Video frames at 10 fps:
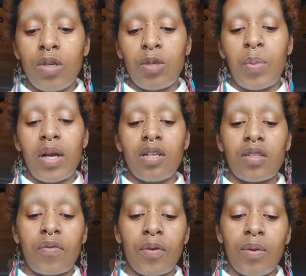which
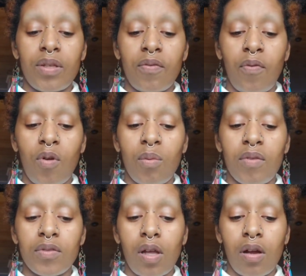bears fruit in the form
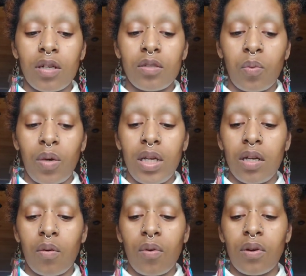of large
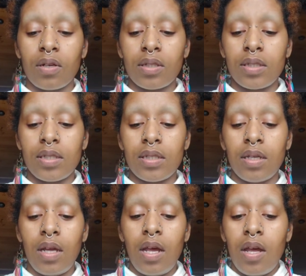woody gourds.
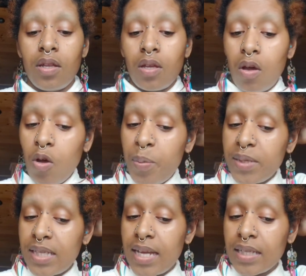The hope
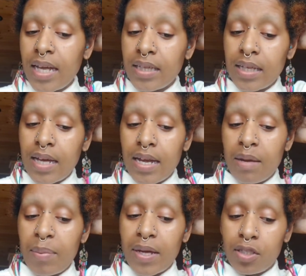is that, like the
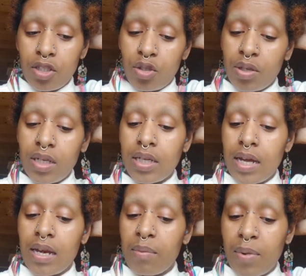calabash tree,
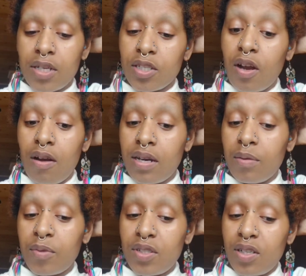Calabash
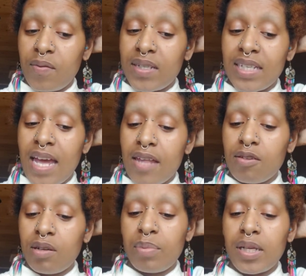Garden will serve as a
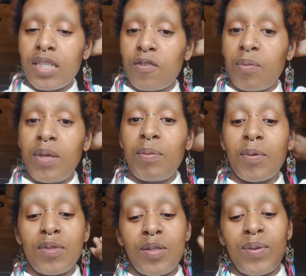gathering place for
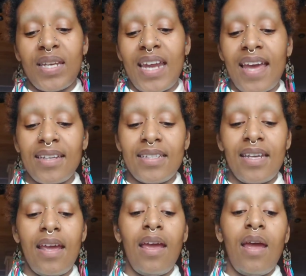people to
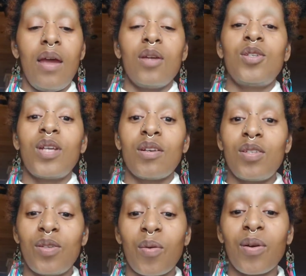connect, share
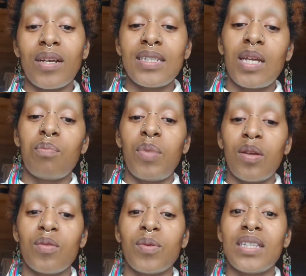stories, and
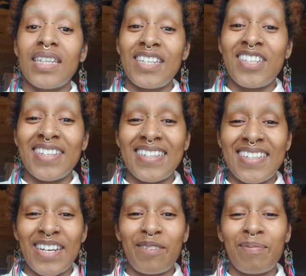build
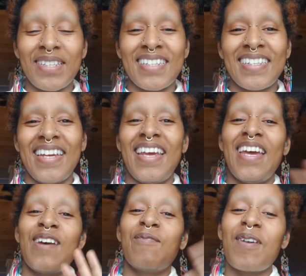relationships.
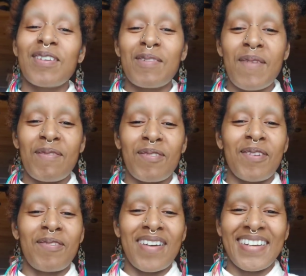Welcome,
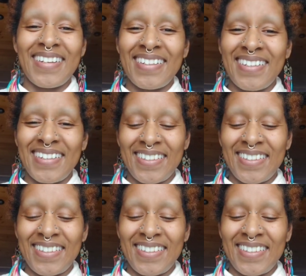everyone.